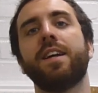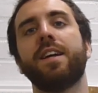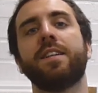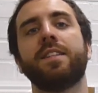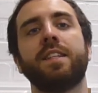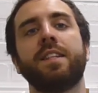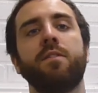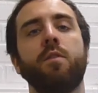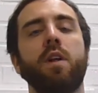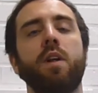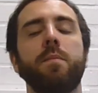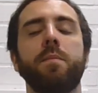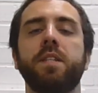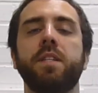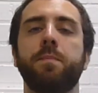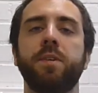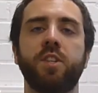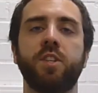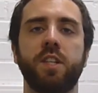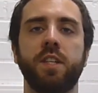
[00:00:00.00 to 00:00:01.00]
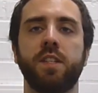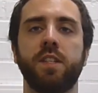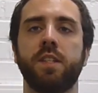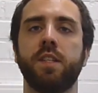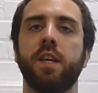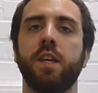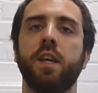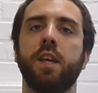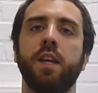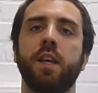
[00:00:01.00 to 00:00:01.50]
several bee species,
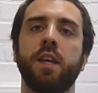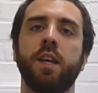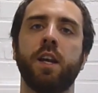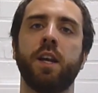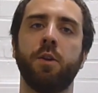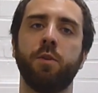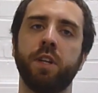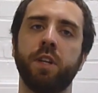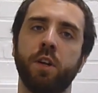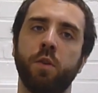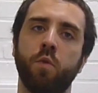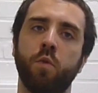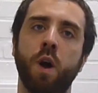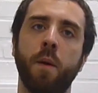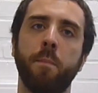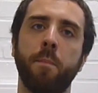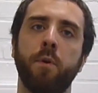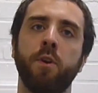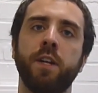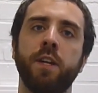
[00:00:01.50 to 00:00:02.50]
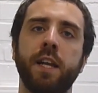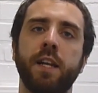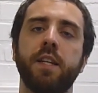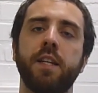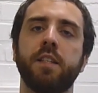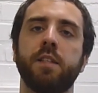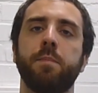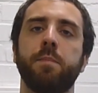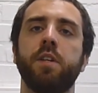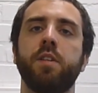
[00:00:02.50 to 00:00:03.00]
including
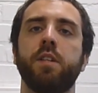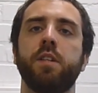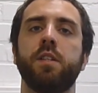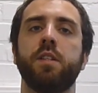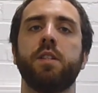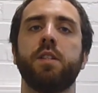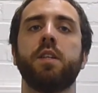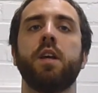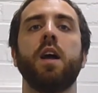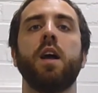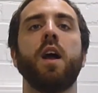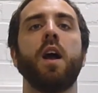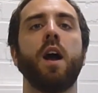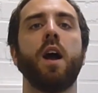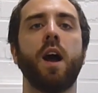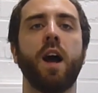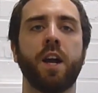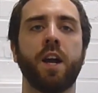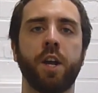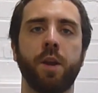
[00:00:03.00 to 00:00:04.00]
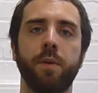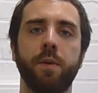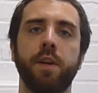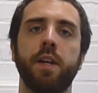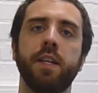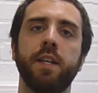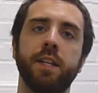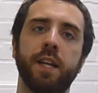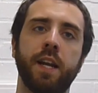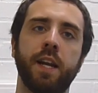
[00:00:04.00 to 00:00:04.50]
crop-pollinated species, are
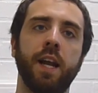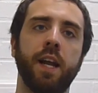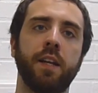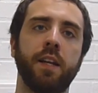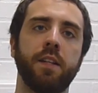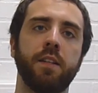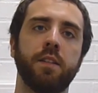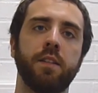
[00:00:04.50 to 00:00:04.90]
currently in decline.